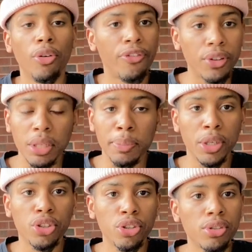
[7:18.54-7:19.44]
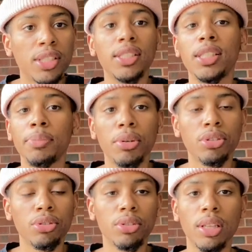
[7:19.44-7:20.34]
50 pictures, 60
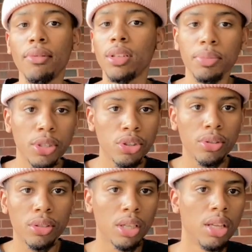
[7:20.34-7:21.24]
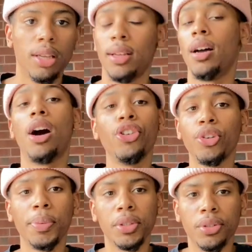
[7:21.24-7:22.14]
pictures, 70 pictures,
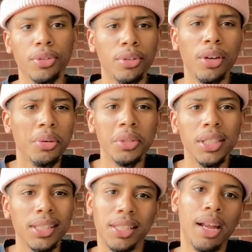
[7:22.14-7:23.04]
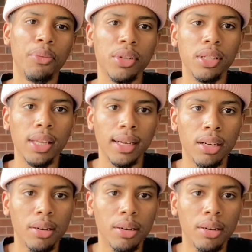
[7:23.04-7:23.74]
100 pictures. It's not really like